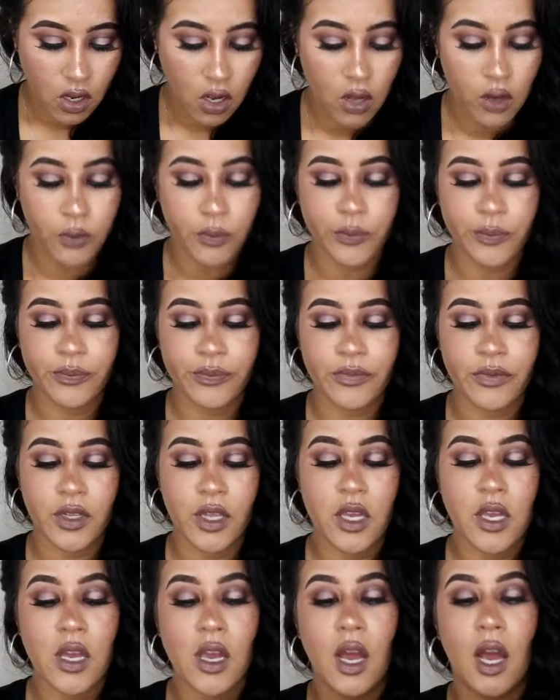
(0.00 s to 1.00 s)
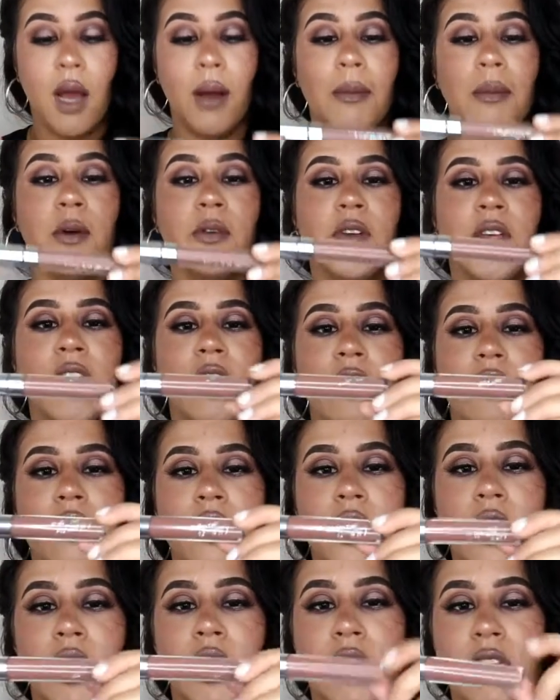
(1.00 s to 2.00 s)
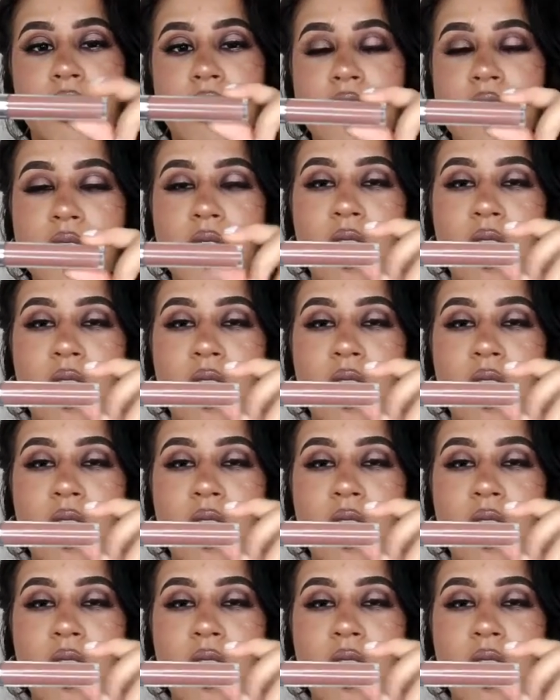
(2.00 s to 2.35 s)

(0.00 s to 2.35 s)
Oh, I'm over here looking at the